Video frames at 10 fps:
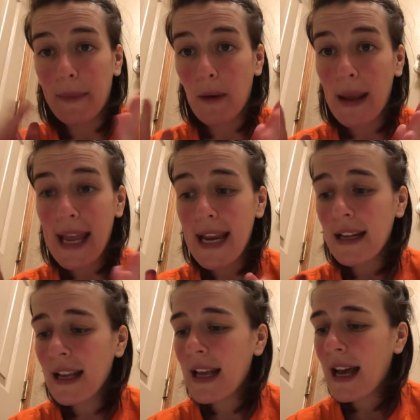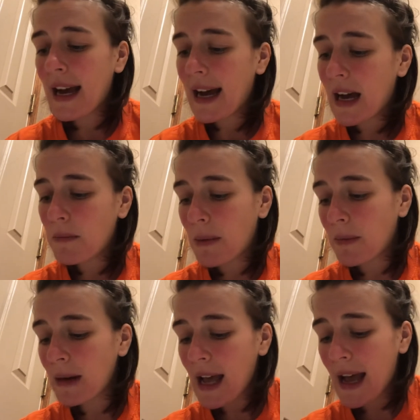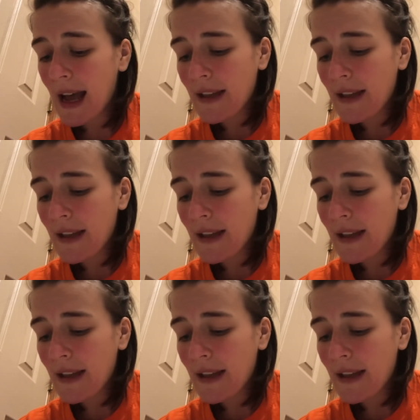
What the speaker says: made, blah, blah, blah.